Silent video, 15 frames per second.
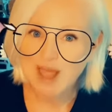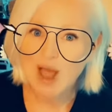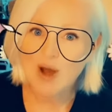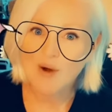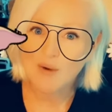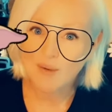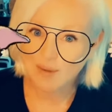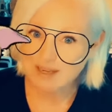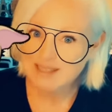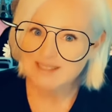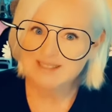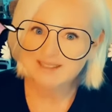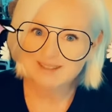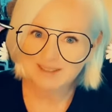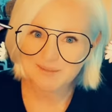
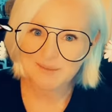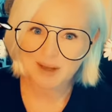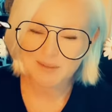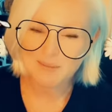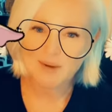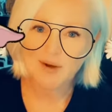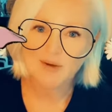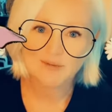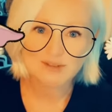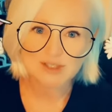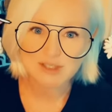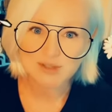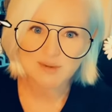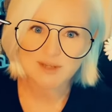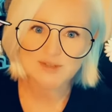hoisted them up over
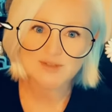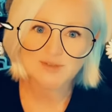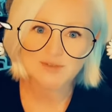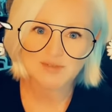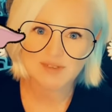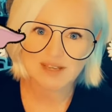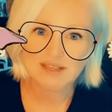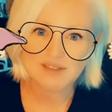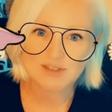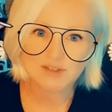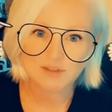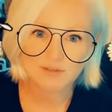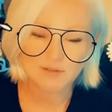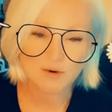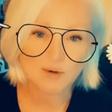200 feet to
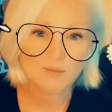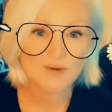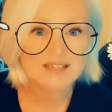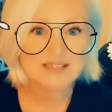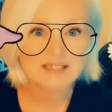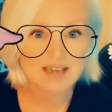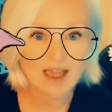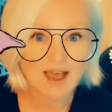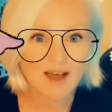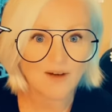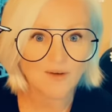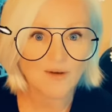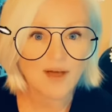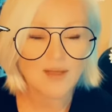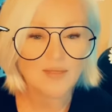form what is now
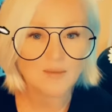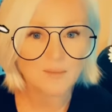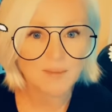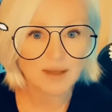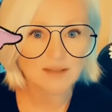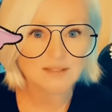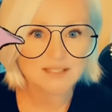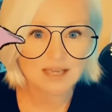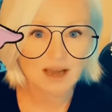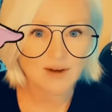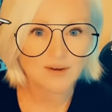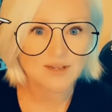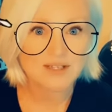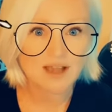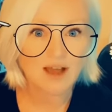the bell
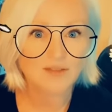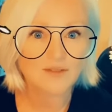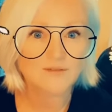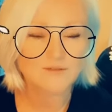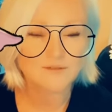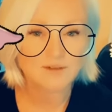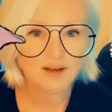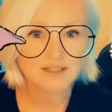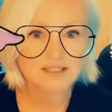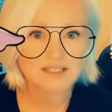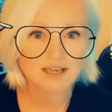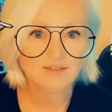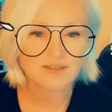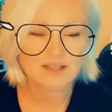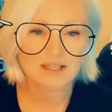towers on the front
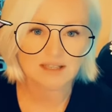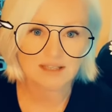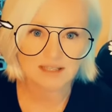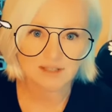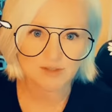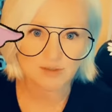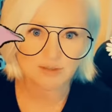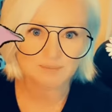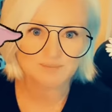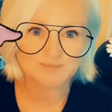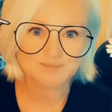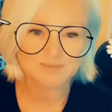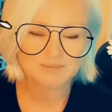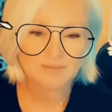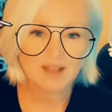of the cathedral.
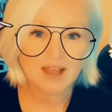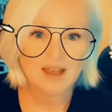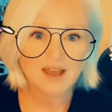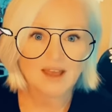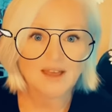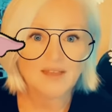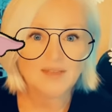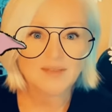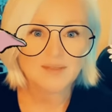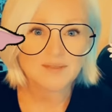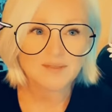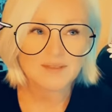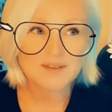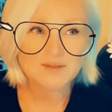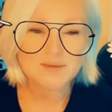
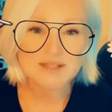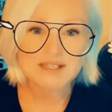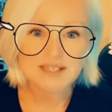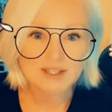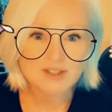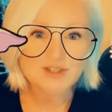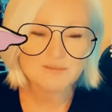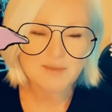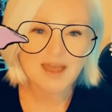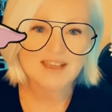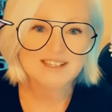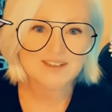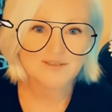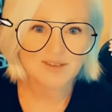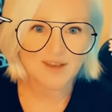This was such a
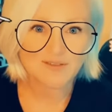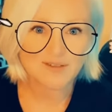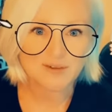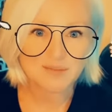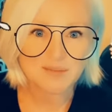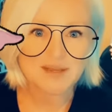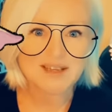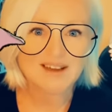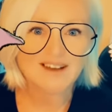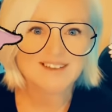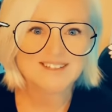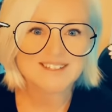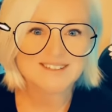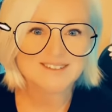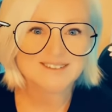massive effort because
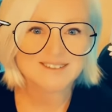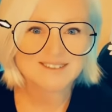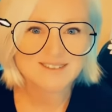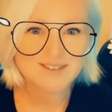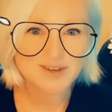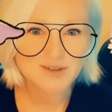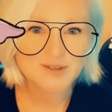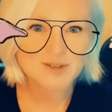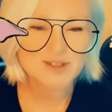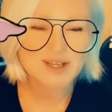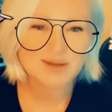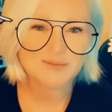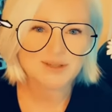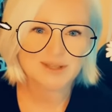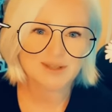Notre
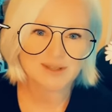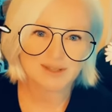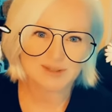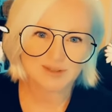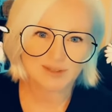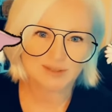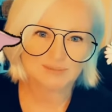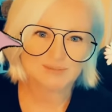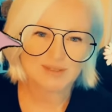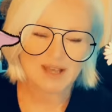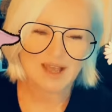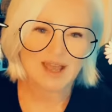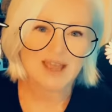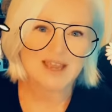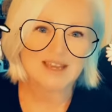Dame Cathedral
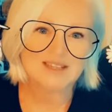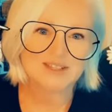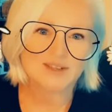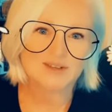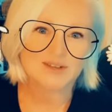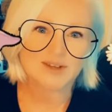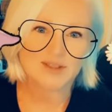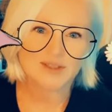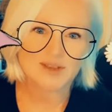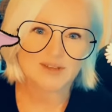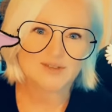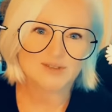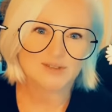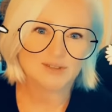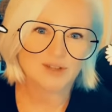is a
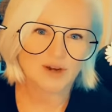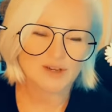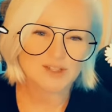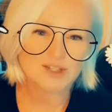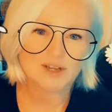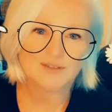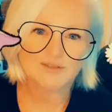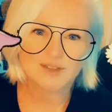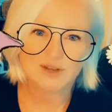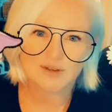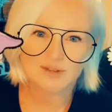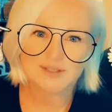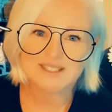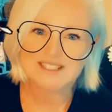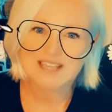cathedral large enough to
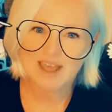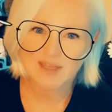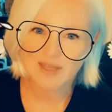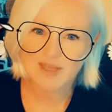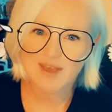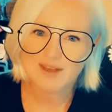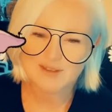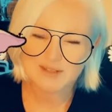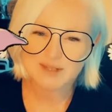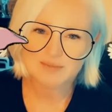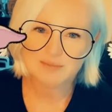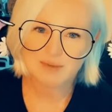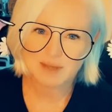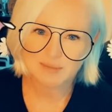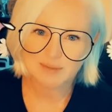hold 10,000
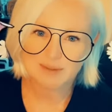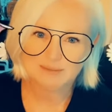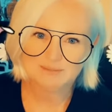people.